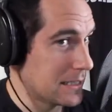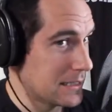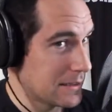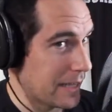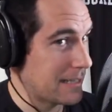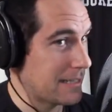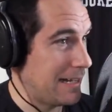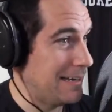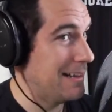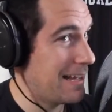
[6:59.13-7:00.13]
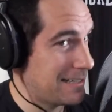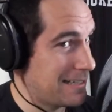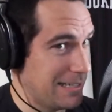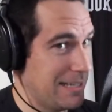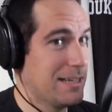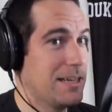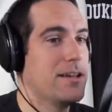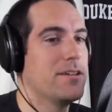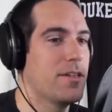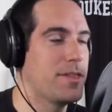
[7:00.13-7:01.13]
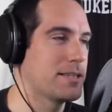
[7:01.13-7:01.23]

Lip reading: like kind of likely that that's